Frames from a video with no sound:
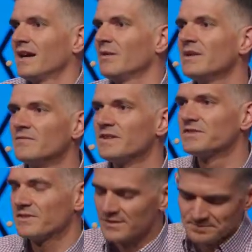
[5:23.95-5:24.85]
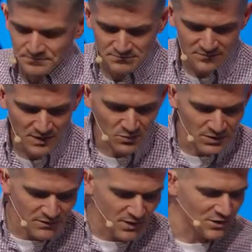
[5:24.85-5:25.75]
I went and visited
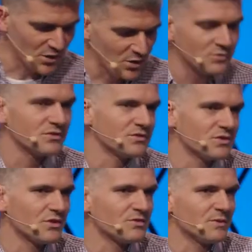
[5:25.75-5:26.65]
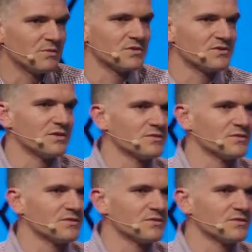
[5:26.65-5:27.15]
one of our older church members